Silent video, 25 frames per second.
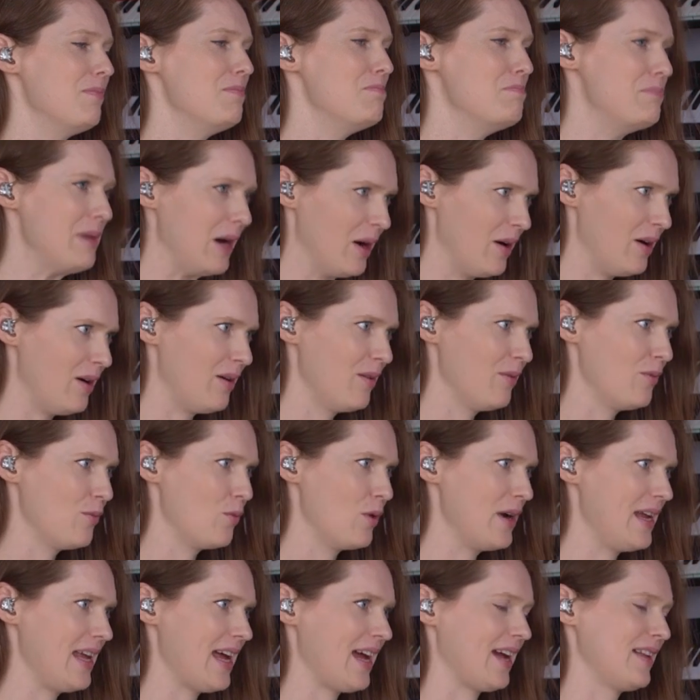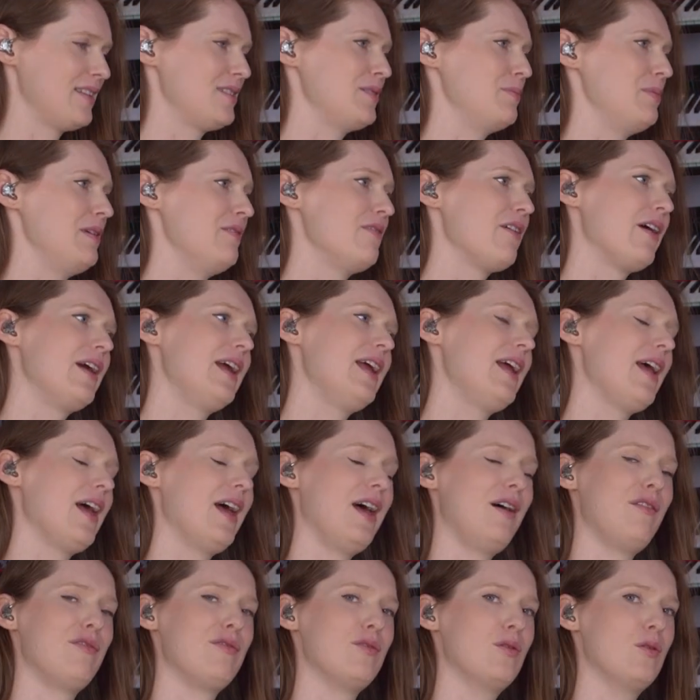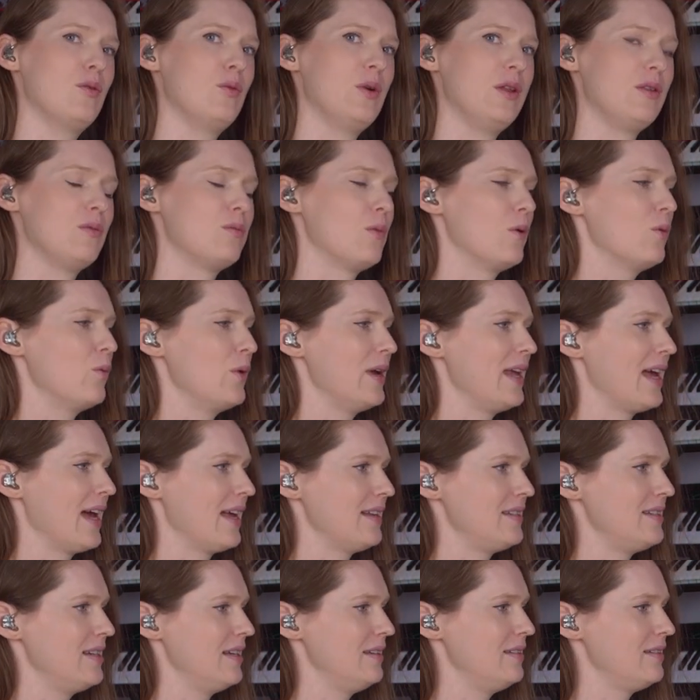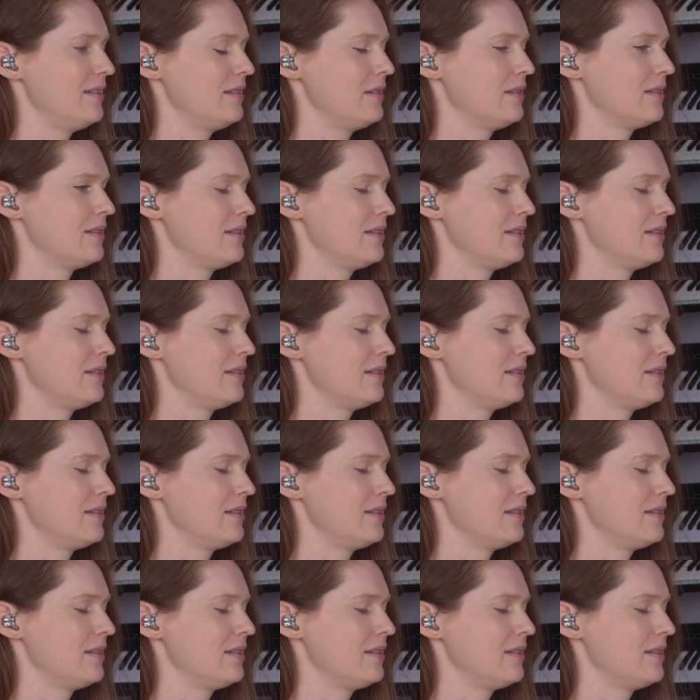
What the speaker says: But we had to be very careful with what we added